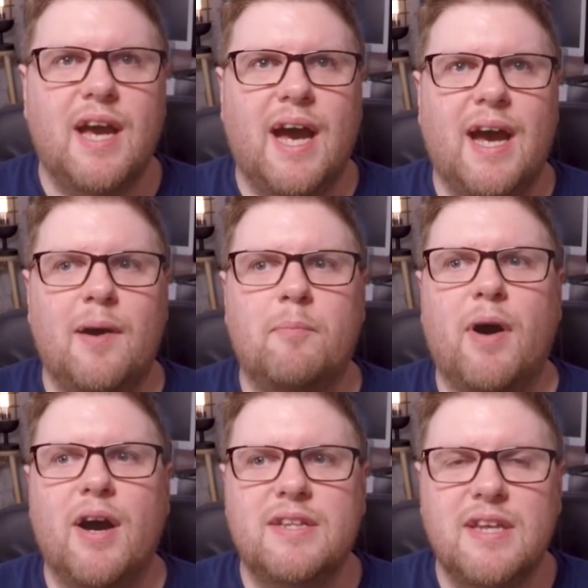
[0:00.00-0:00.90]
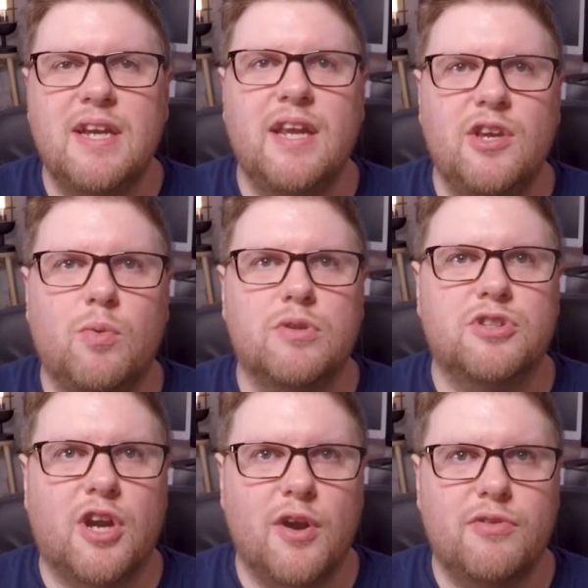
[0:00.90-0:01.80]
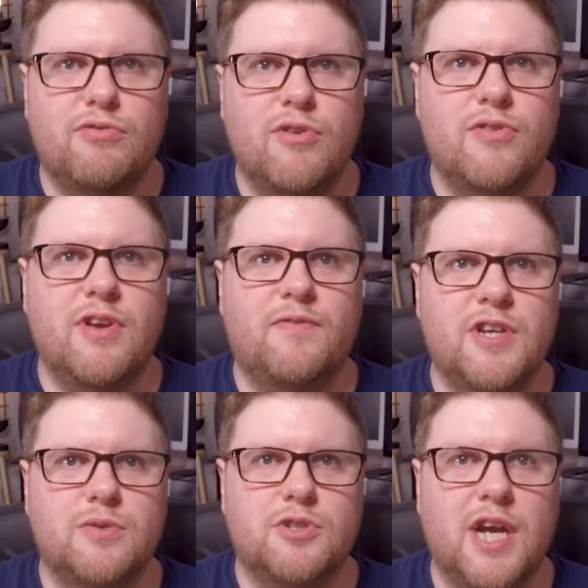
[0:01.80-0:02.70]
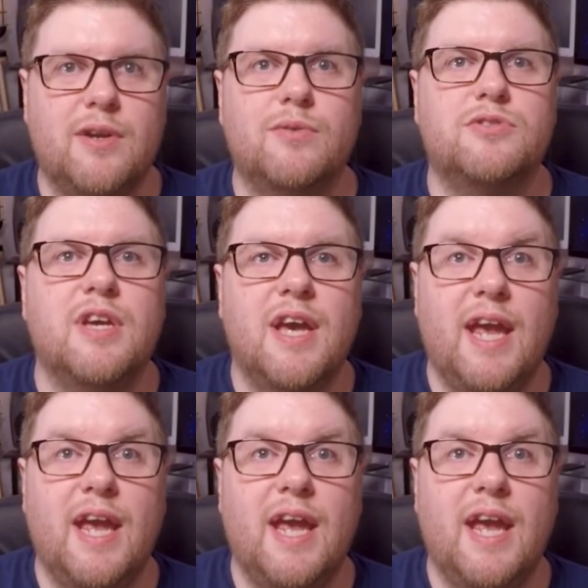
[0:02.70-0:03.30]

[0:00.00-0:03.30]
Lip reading: But ideally, you want to go through the official channels